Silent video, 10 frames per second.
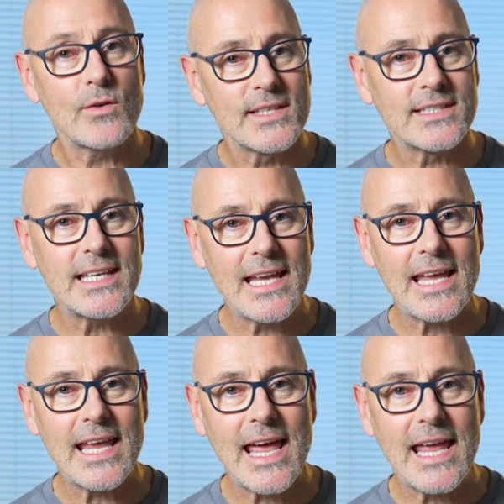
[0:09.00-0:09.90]
or the
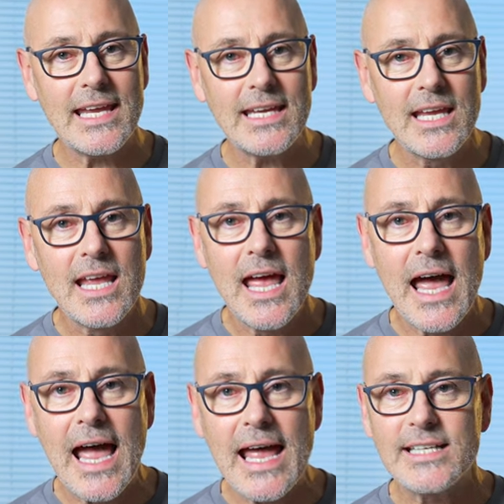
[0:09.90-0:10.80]
CAA
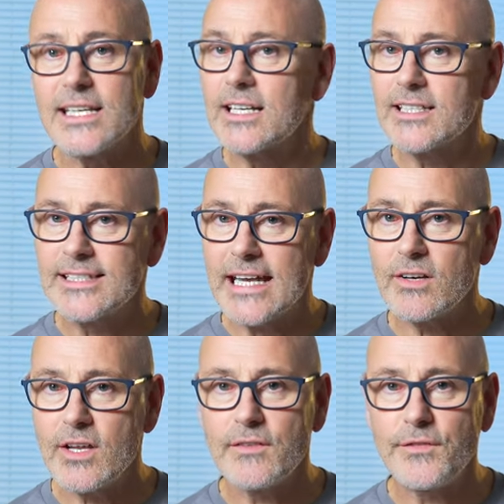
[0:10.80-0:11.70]
and
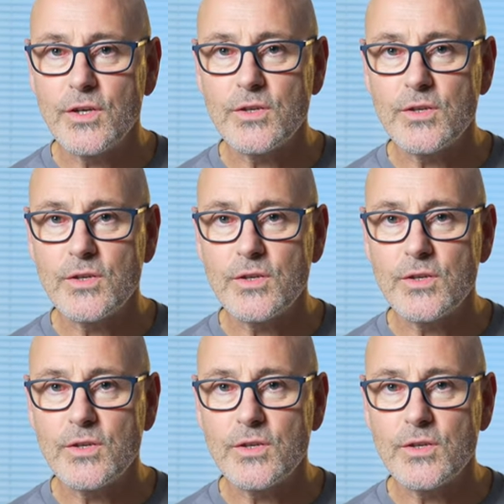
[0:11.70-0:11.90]
download a few